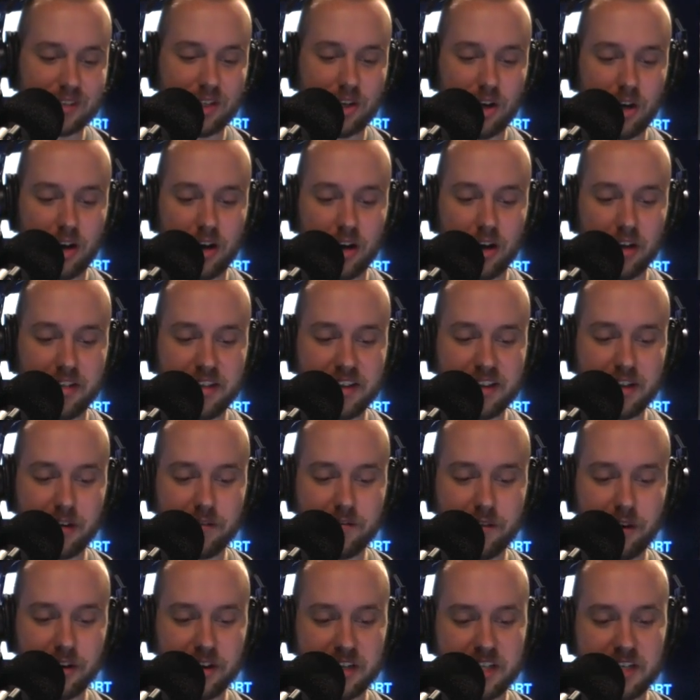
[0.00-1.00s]
I think they'll
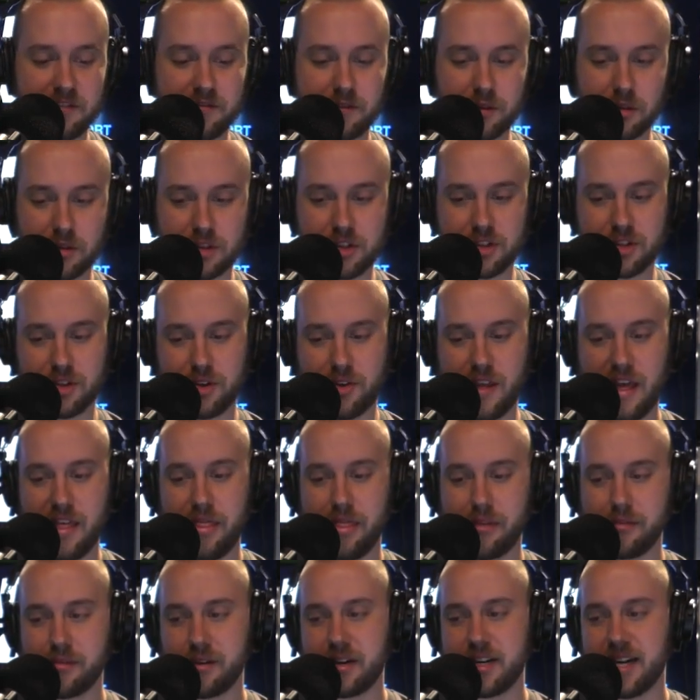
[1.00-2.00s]
find it difficult to do that
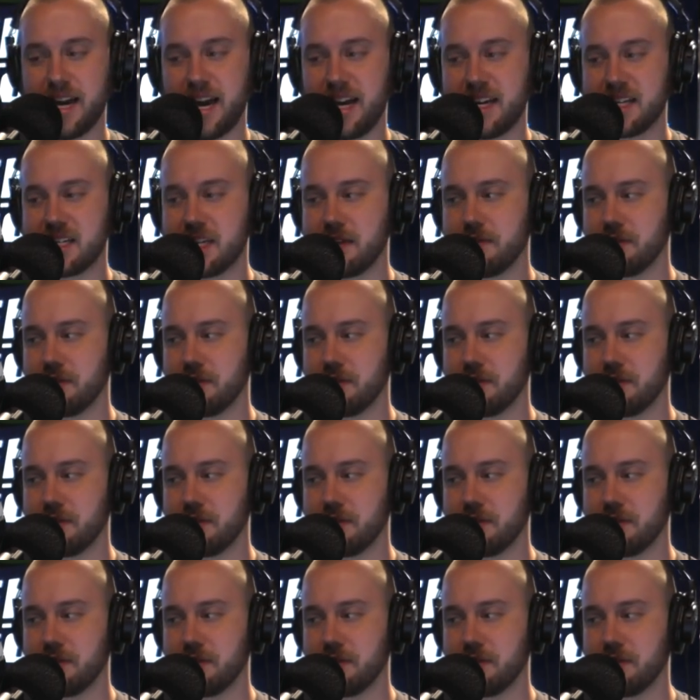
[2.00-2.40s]
in three days,